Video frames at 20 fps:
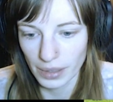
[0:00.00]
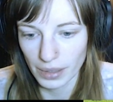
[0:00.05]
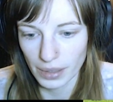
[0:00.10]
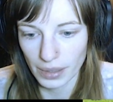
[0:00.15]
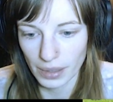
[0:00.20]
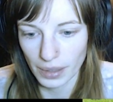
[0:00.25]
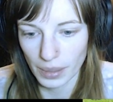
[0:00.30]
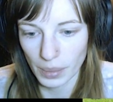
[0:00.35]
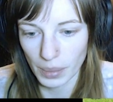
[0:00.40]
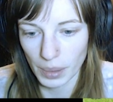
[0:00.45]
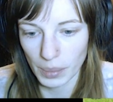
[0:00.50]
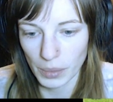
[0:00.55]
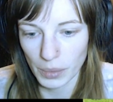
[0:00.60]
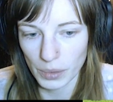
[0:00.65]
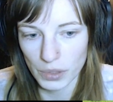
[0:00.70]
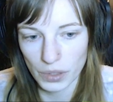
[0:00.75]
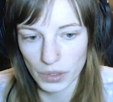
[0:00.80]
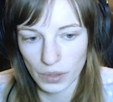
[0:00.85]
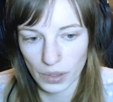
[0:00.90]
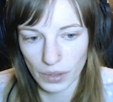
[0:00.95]
Um, I'm
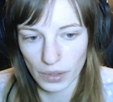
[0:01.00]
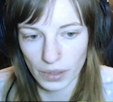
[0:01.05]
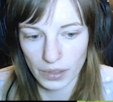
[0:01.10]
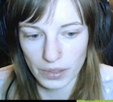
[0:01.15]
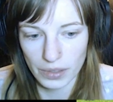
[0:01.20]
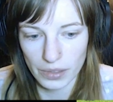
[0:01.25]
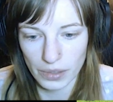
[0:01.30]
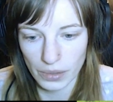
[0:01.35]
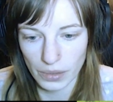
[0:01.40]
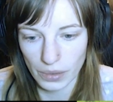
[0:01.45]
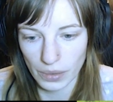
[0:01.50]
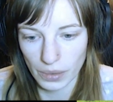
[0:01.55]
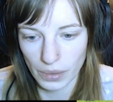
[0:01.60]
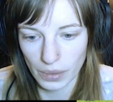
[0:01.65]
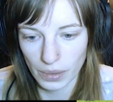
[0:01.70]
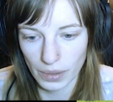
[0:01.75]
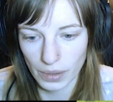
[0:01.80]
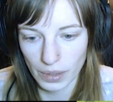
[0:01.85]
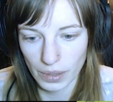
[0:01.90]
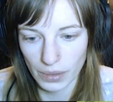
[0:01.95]
also going to,
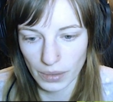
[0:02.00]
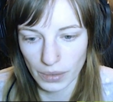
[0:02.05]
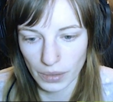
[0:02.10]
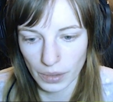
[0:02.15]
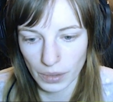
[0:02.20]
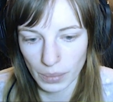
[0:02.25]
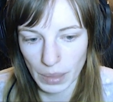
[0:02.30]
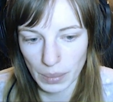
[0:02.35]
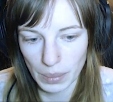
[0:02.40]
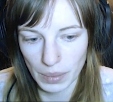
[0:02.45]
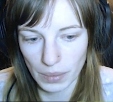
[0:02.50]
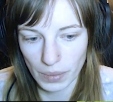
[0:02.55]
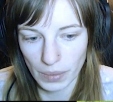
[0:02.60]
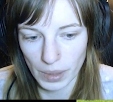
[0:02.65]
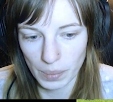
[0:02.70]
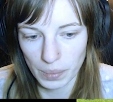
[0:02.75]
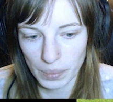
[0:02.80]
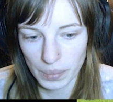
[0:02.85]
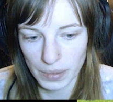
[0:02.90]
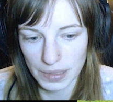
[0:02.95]
I don't know, maybe
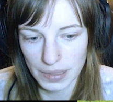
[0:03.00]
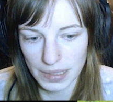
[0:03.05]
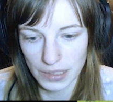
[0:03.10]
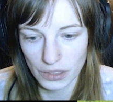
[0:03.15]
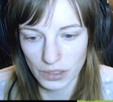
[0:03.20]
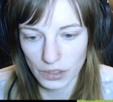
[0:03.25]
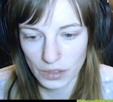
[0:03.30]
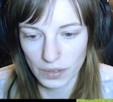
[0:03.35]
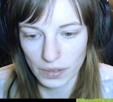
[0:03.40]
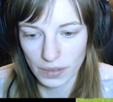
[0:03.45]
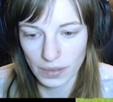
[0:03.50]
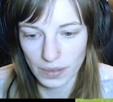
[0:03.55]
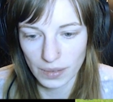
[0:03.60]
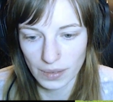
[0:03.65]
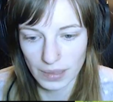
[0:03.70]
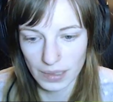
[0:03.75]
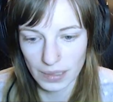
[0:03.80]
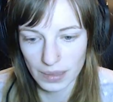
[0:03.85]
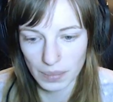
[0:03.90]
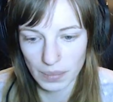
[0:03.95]
reposition this